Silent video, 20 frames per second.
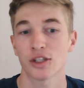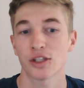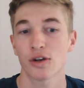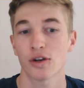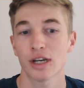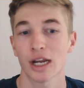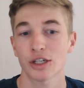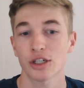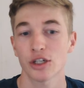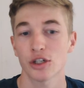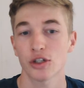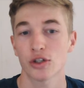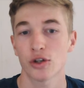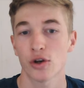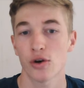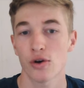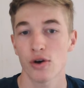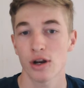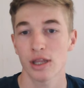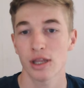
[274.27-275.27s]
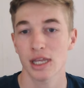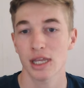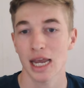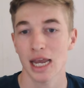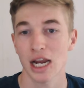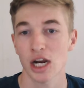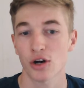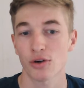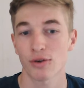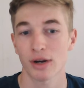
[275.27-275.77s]
you can actually turn the
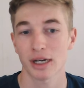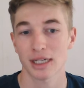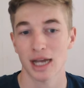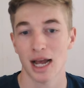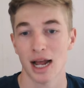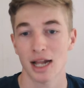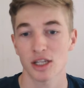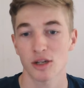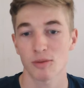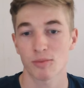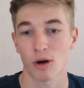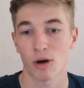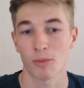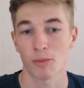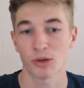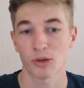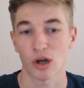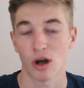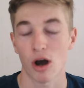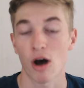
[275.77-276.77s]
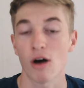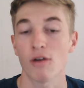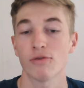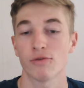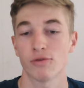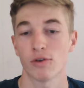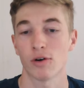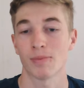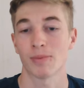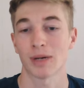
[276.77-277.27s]
incorrect answer prompt off
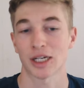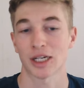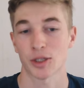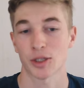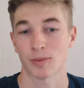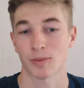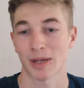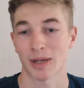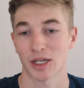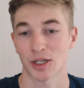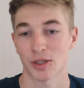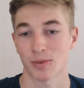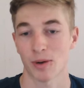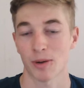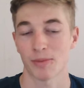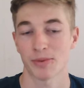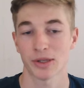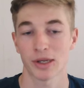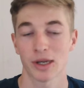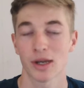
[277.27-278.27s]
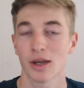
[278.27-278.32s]
for picture swaps.